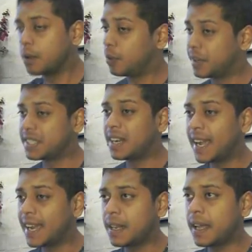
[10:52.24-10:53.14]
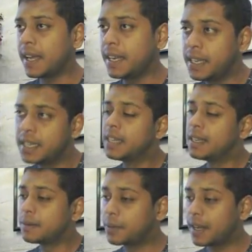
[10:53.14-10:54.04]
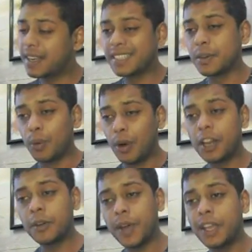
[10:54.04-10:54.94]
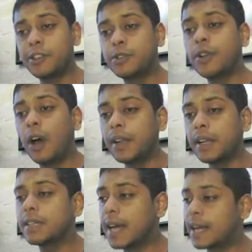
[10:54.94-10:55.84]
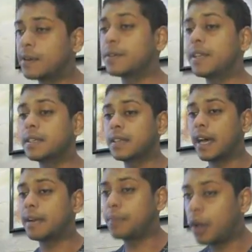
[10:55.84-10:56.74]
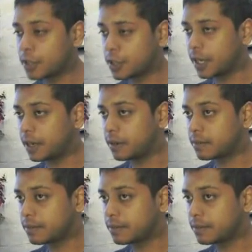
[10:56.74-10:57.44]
What is a light client? Well, it's a wallet where you do not need to download the entire blockchain.